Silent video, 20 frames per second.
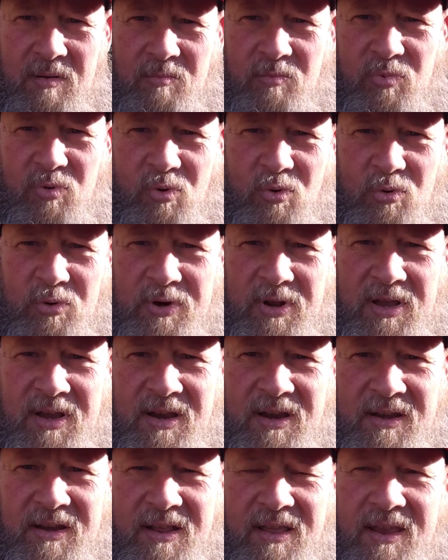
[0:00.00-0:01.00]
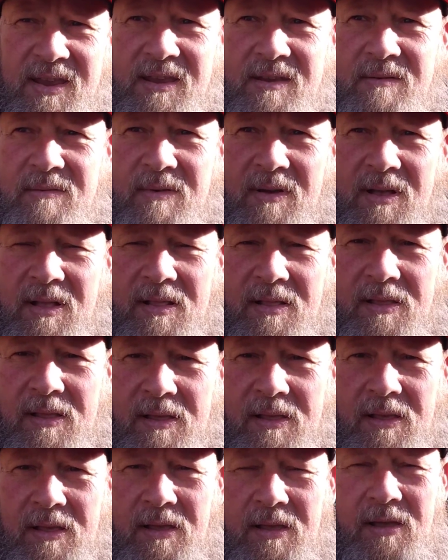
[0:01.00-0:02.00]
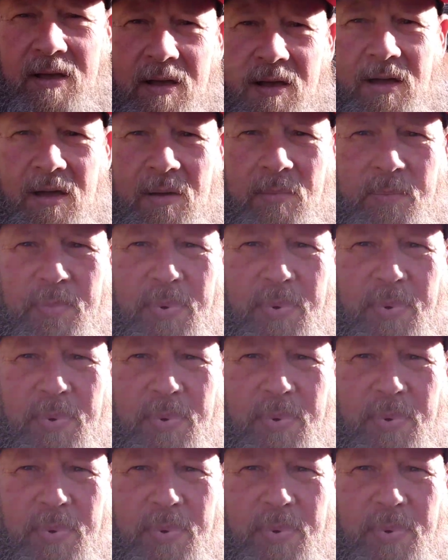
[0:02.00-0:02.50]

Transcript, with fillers: Broad day today. Well, I'm